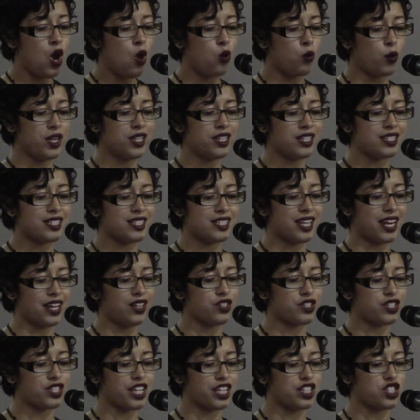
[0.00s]
When did
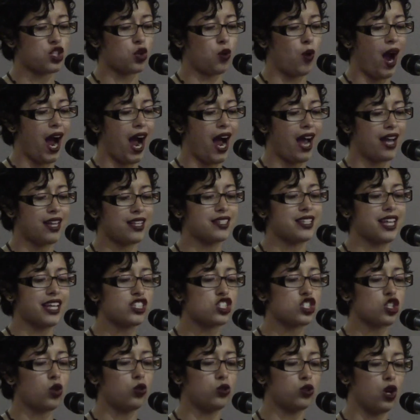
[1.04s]
standards get so high, get
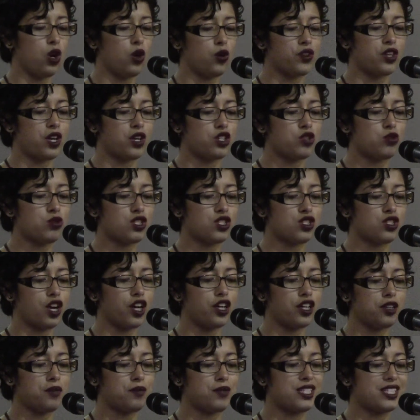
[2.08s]
so low that you
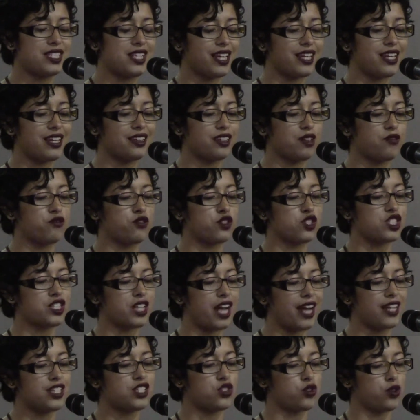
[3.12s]
started mistaking them for
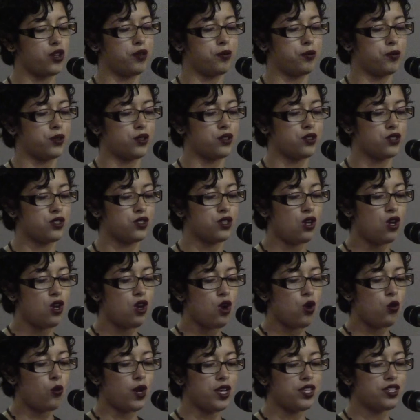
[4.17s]
skyscrapers?
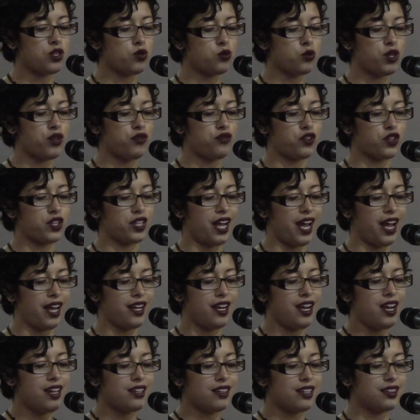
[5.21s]
When did we
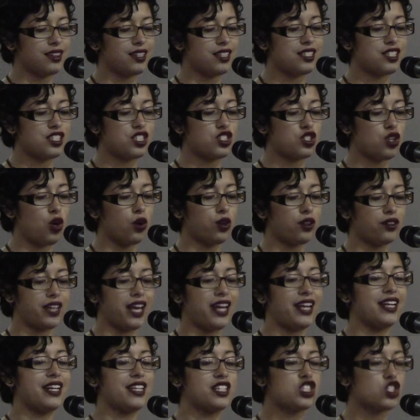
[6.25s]
forget that it
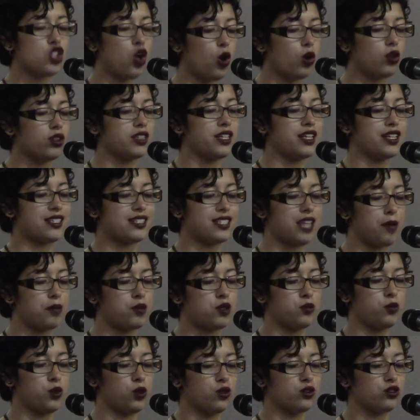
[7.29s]
is totally
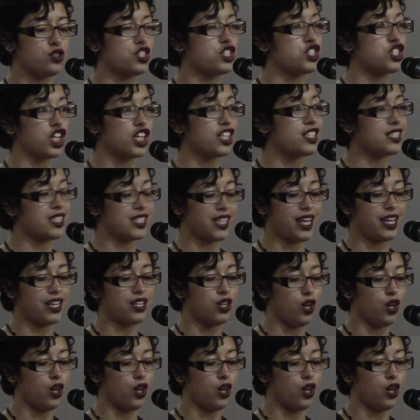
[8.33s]
acceptable to just say